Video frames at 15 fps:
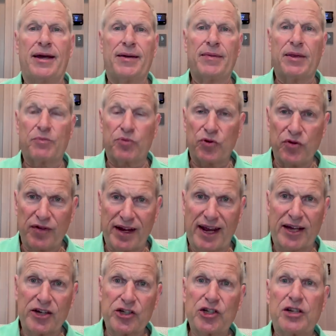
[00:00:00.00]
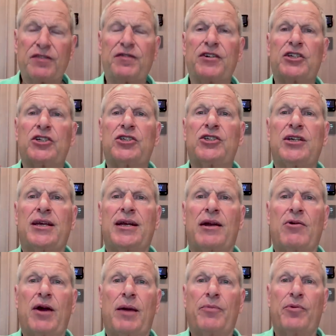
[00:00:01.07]
uh, improving energy efficiency in
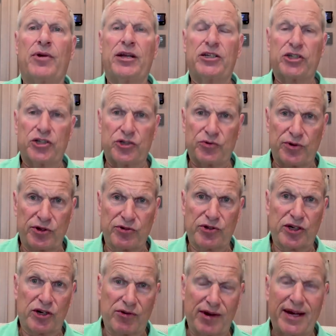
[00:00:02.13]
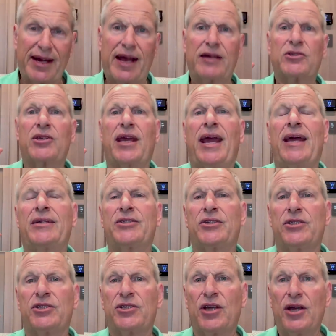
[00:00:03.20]
our operations, reducing greenhouse
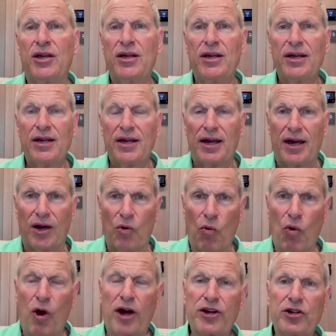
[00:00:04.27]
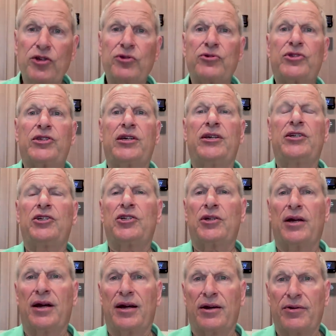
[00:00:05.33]
gases, uh, water
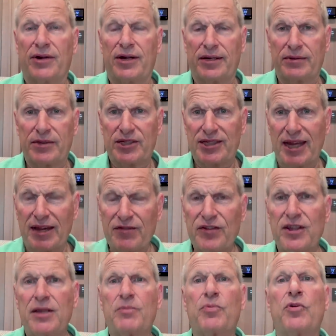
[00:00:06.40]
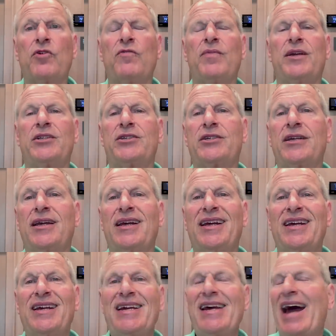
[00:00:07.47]
usage, our uh, safety improvements.
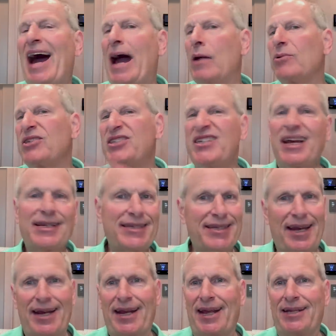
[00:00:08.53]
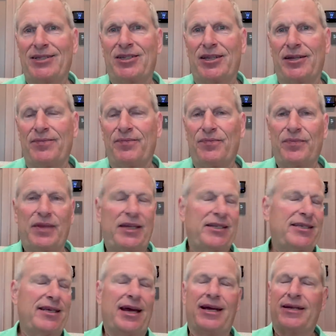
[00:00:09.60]
I was dead set against it and
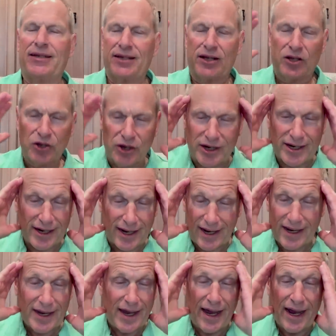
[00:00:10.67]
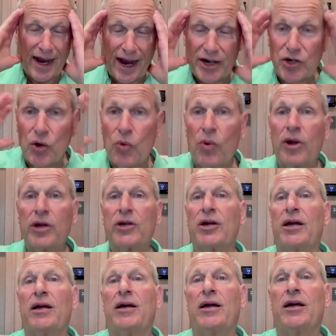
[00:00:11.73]
said, look, I, I don't want
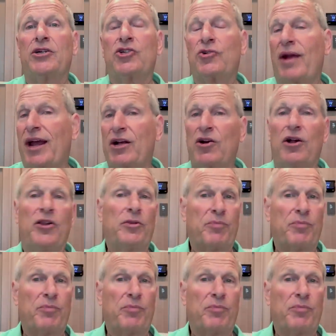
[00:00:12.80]
to attract all the